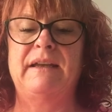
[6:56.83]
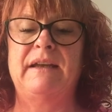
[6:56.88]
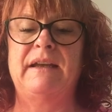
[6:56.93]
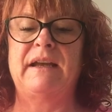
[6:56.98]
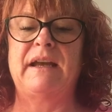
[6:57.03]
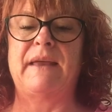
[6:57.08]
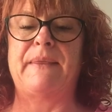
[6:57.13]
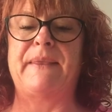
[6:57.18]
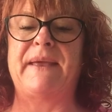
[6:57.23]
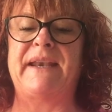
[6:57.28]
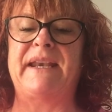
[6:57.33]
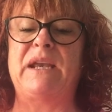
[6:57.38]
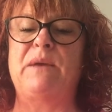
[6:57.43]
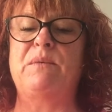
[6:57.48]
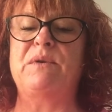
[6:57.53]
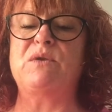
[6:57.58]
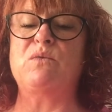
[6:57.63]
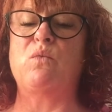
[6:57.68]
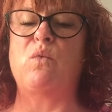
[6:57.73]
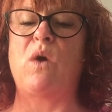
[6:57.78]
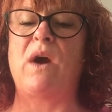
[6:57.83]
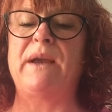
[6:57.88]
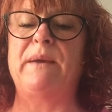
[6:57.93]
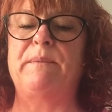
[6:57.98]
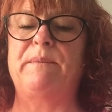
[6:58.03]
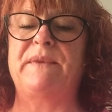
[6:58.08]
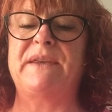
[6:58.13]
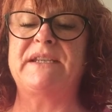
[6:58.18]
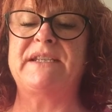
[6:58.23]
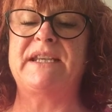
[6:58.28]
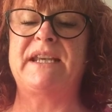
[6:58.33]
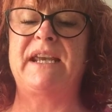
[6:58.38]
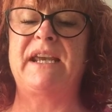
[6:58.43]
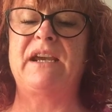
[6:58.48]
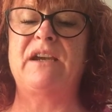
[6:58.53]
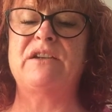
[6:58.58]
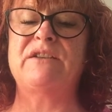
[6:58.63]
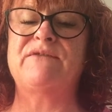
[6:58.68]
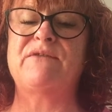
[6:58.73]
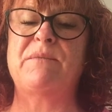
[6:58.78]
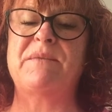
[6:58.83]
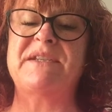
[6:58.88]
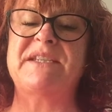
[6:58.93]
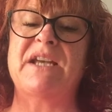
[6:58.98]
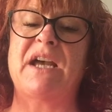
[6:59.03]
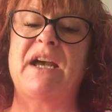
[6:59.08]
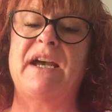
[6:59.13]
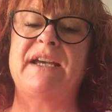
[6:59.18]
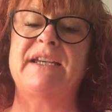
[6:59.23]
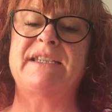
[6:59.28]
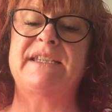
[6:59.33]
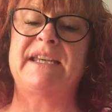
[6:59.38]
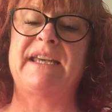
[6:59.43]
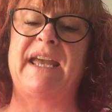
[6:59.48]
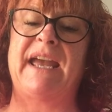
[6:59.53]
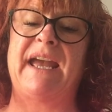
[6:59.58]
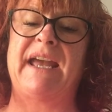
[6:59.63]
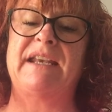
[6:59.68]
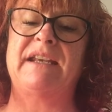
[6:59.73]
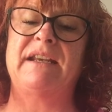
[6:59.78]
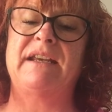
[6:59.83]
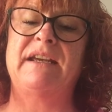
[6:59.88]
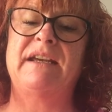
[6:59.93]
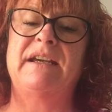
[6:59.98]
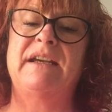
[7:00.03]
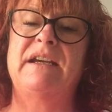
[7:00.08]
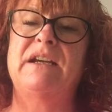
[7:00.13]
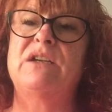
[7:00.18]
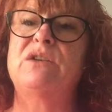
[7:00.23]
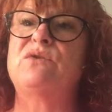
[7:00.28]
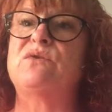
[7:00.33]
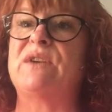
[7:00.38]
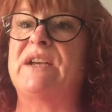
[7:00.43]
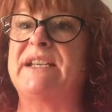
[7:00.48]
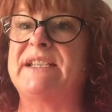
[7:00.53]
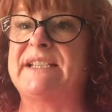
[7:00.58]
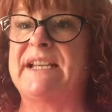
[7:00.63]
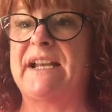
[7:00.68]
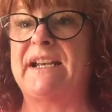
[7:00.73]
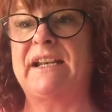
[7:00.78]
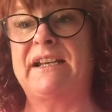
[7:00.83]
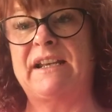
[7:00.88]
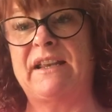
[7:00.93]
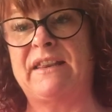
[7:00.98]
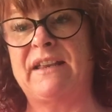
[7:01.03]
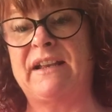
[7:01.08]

and then he would wipe the tears from his eyes again, drink down another